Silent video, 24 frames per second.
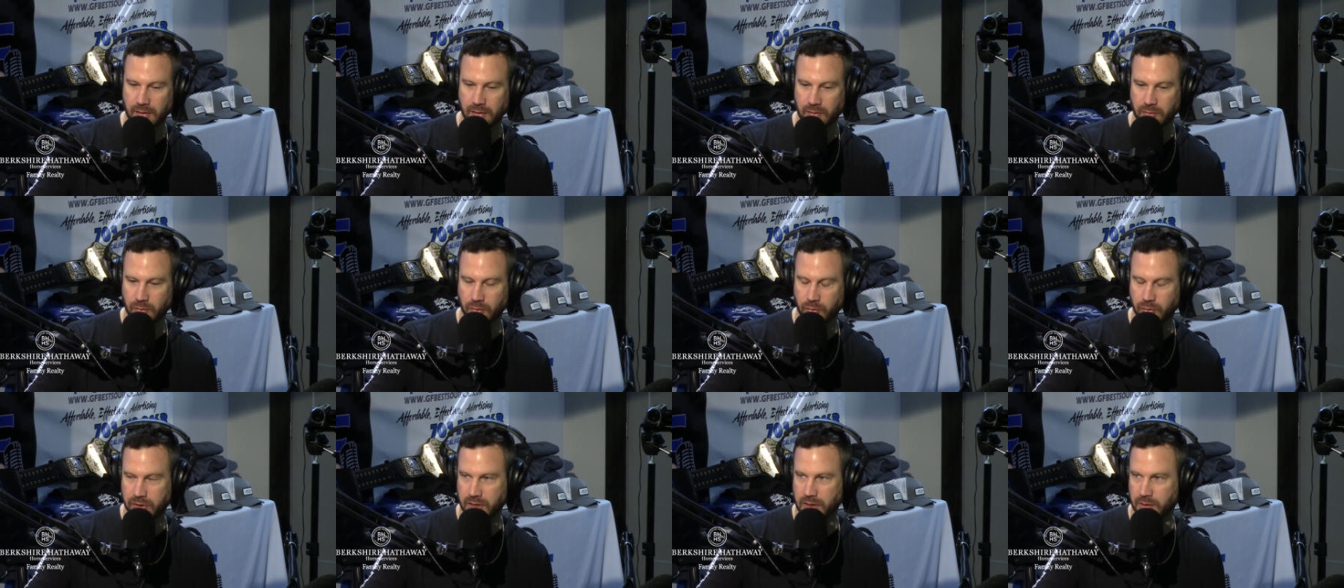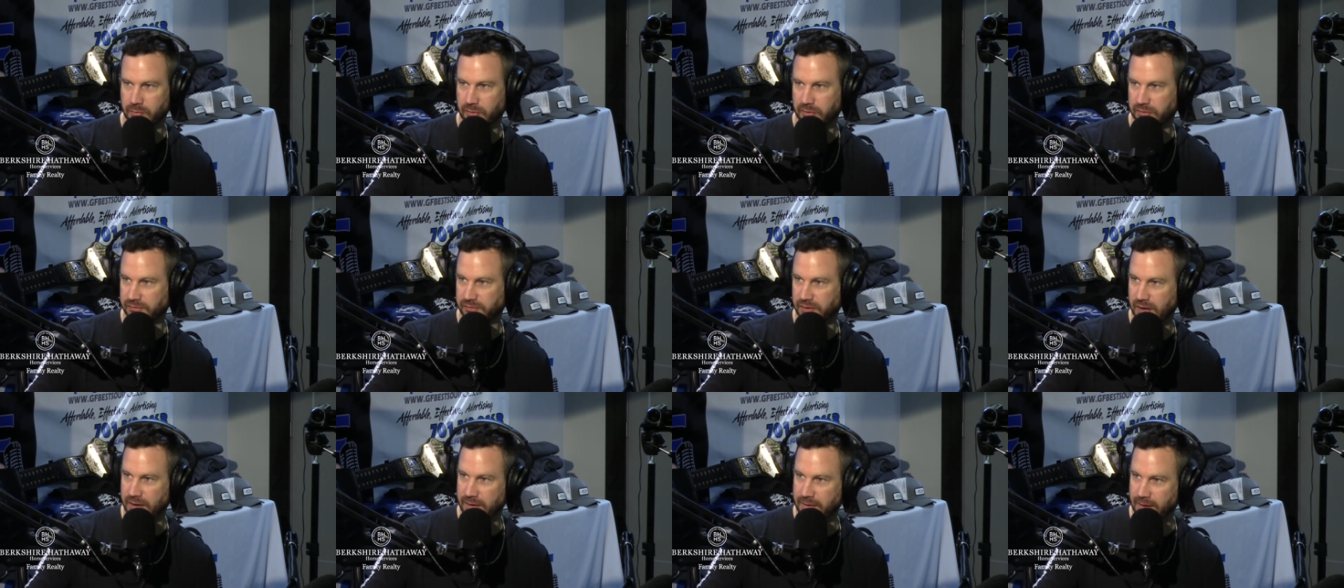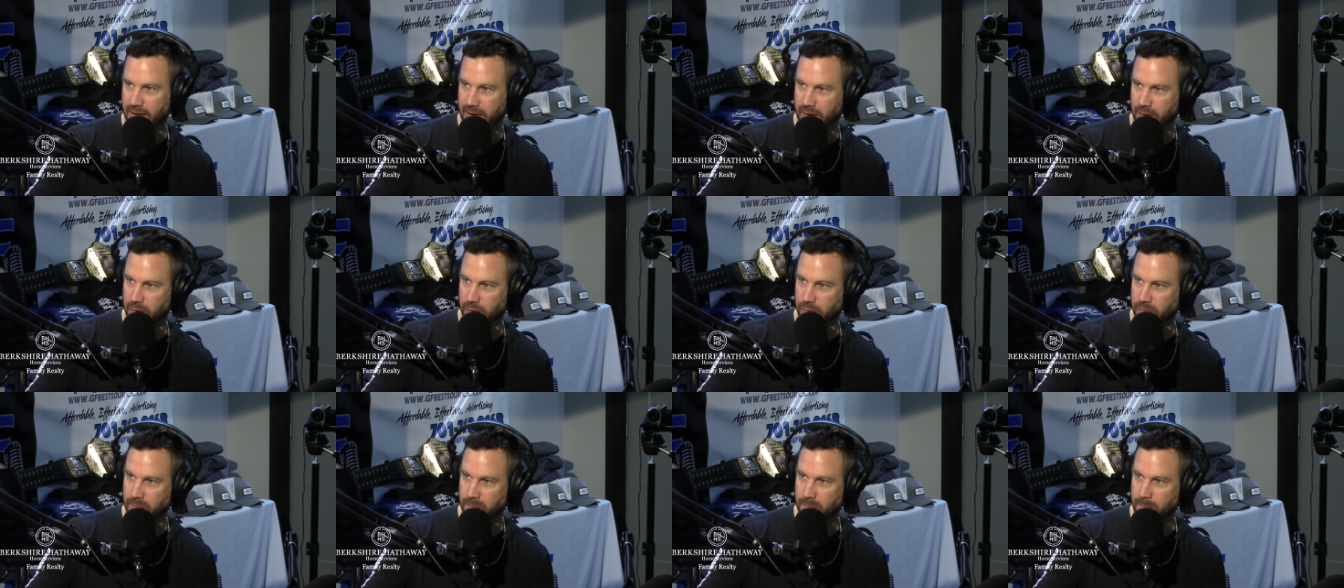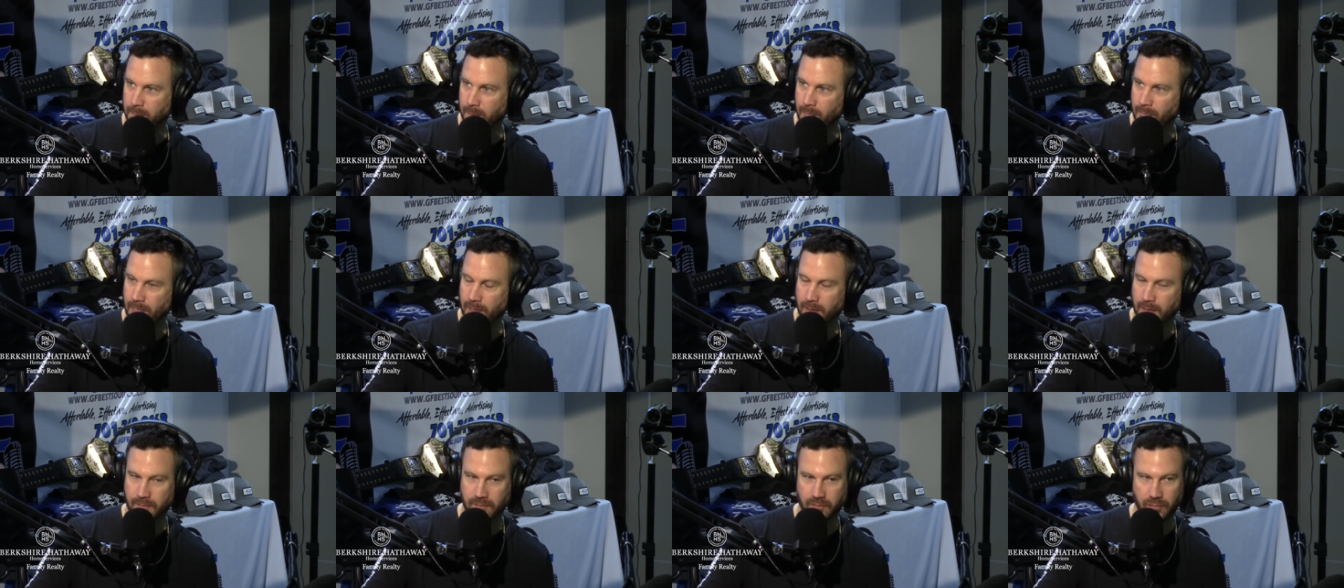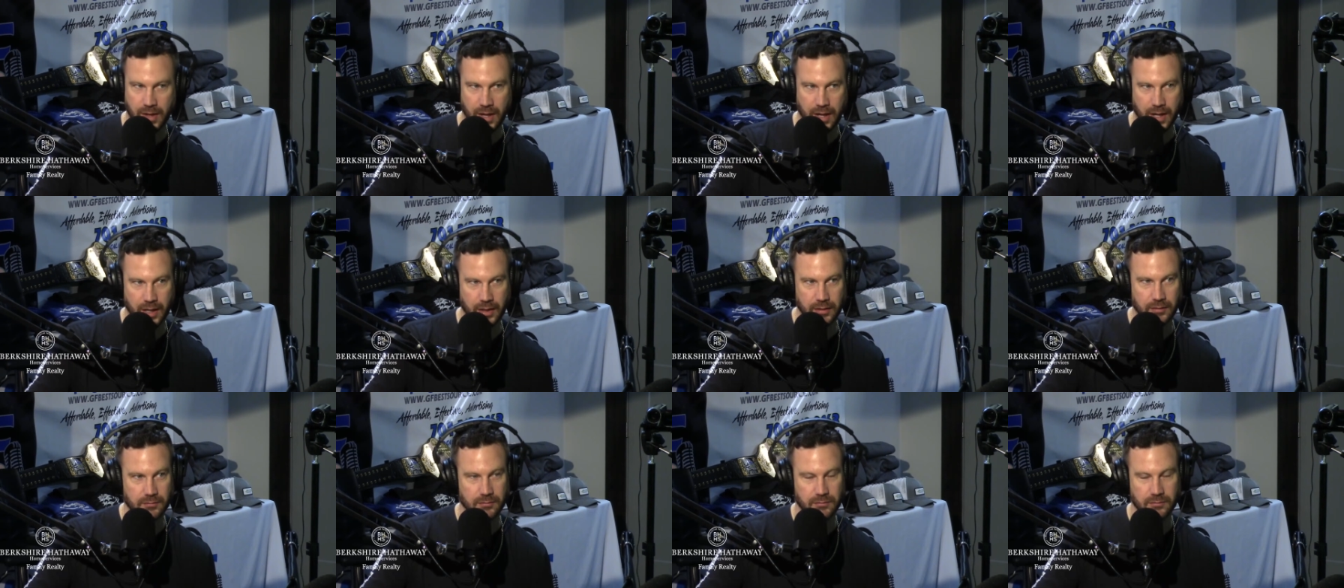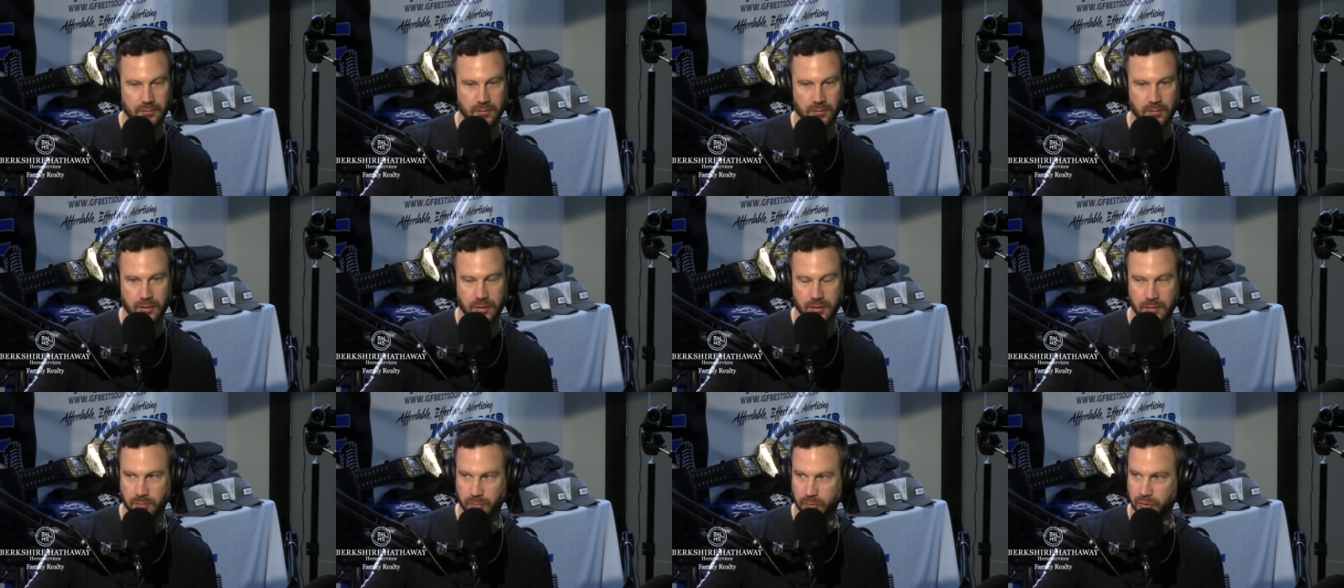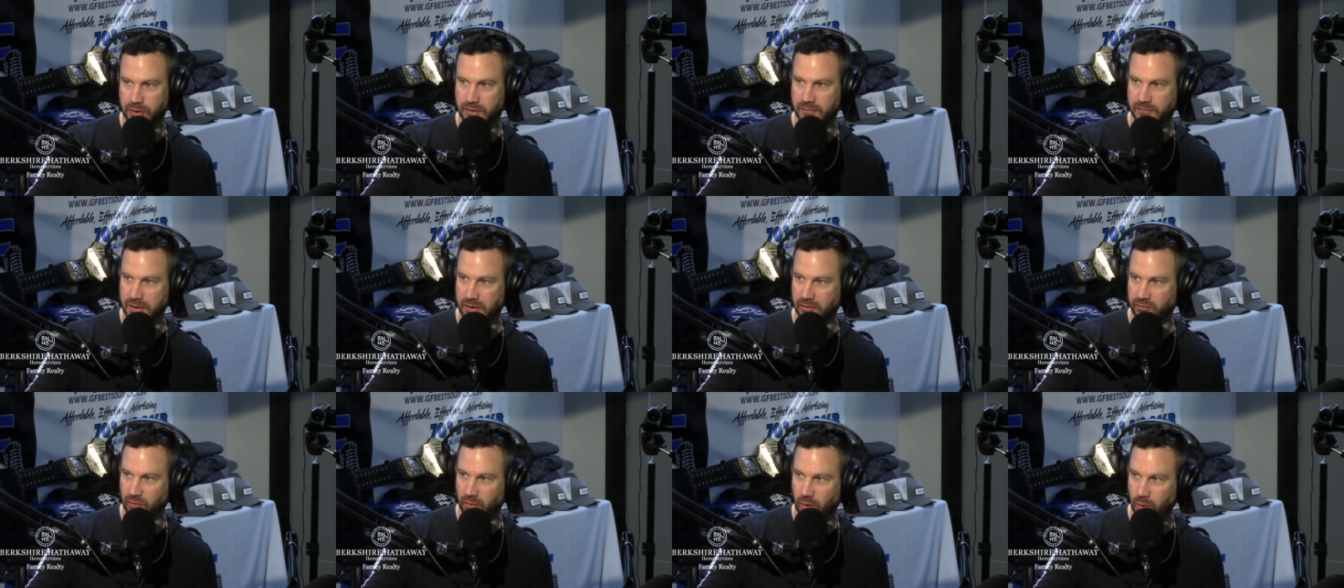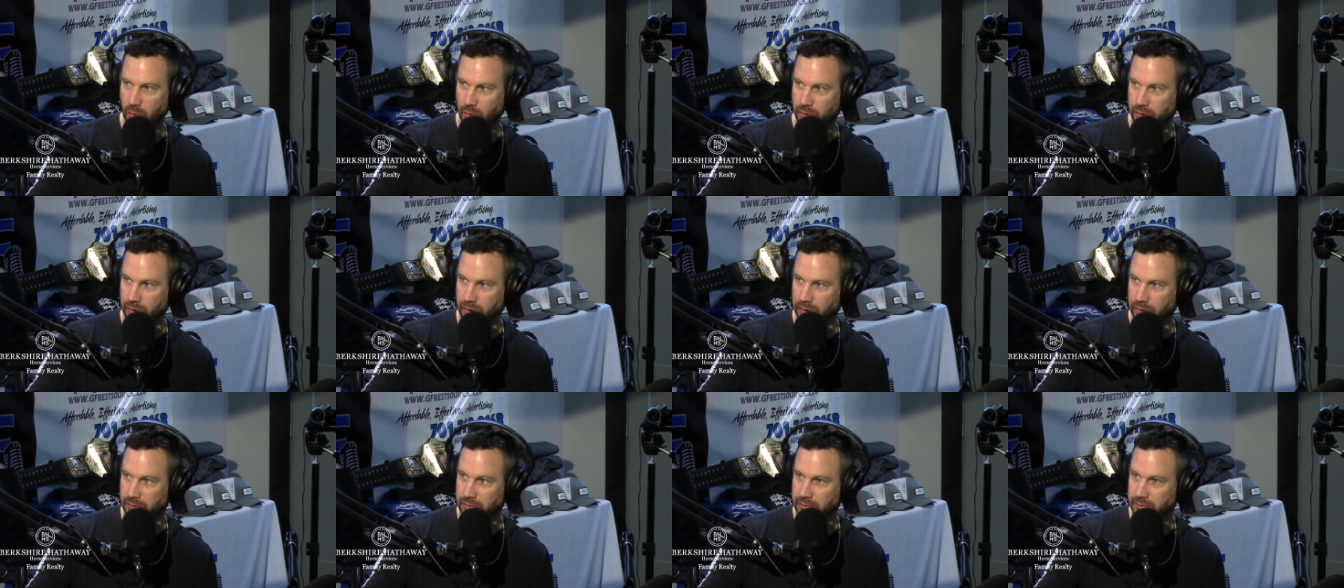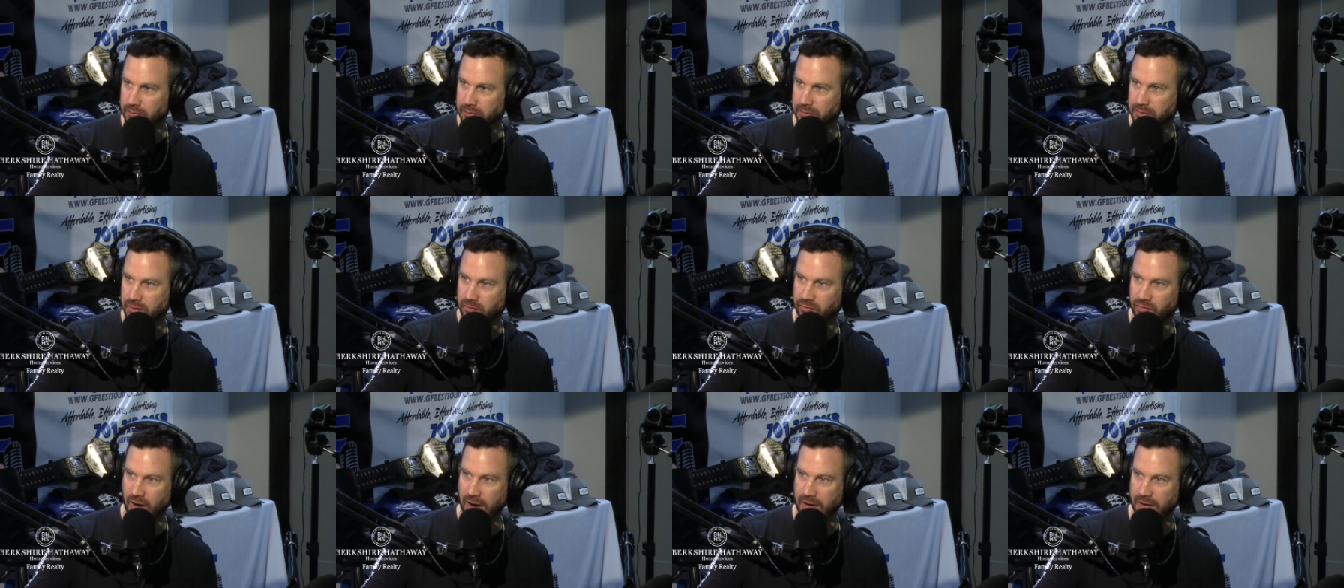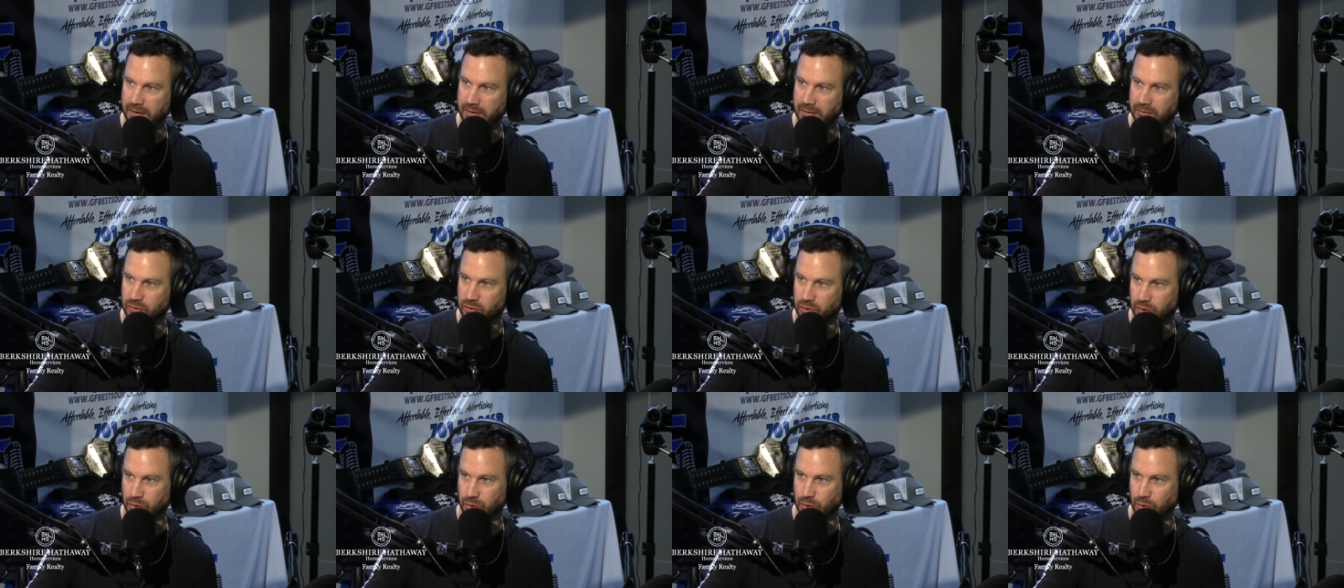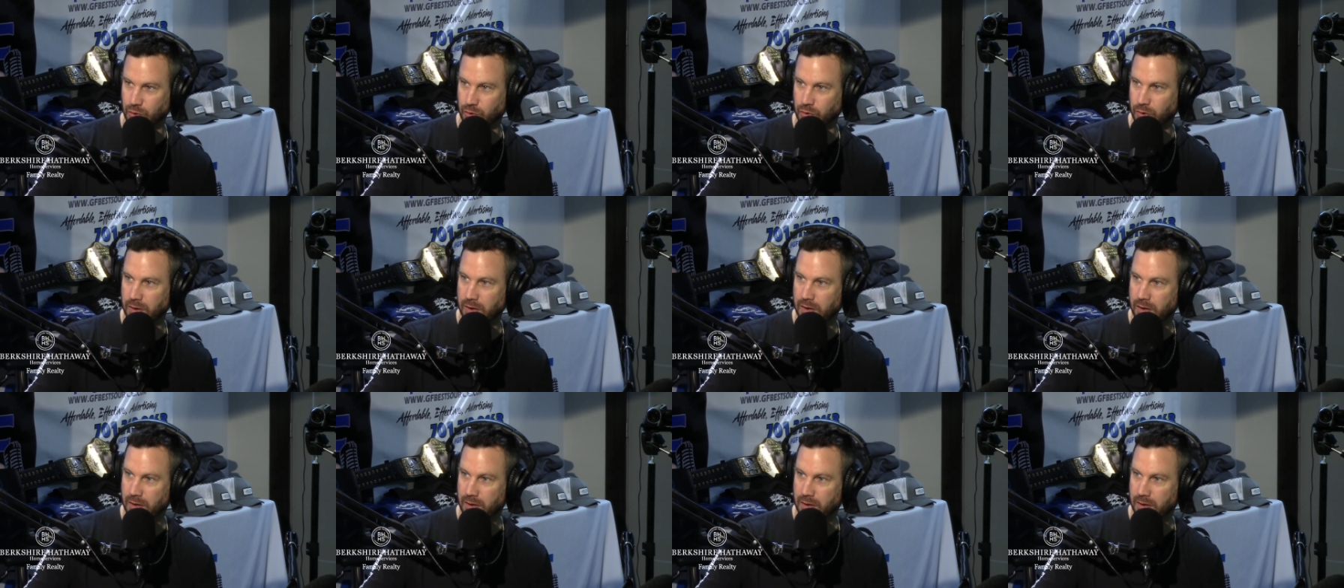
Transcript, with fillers: Well, we come to find out that the previous owner decided to,